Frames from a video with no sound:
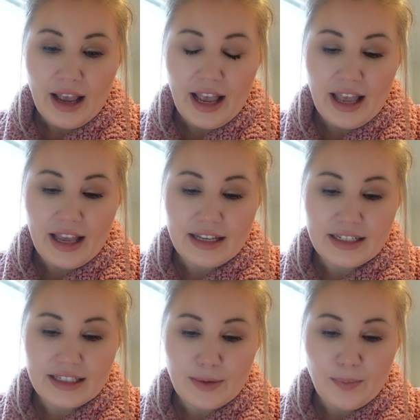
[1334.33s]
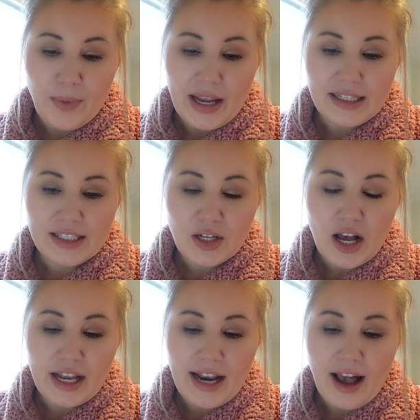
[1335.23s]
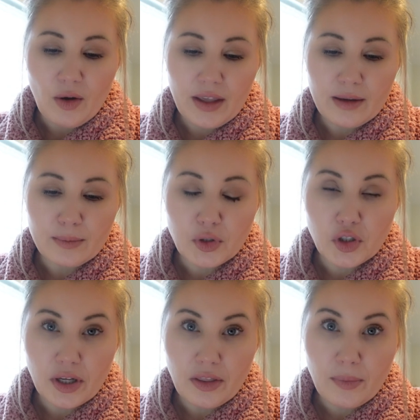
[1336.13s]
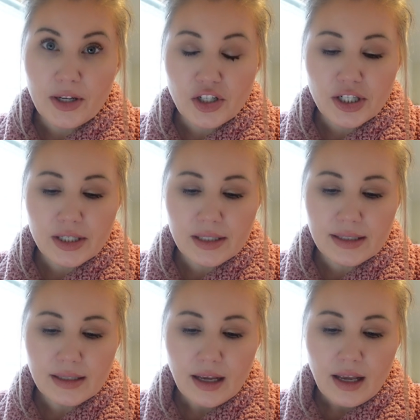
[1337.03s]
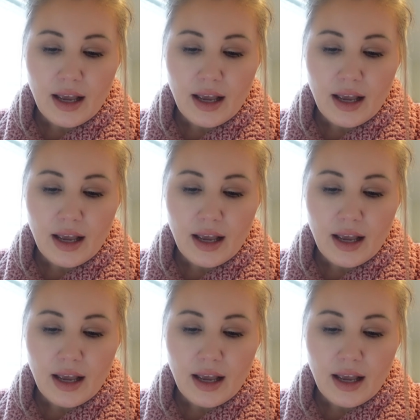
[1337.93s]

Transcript: And based on how Kim took the pictures,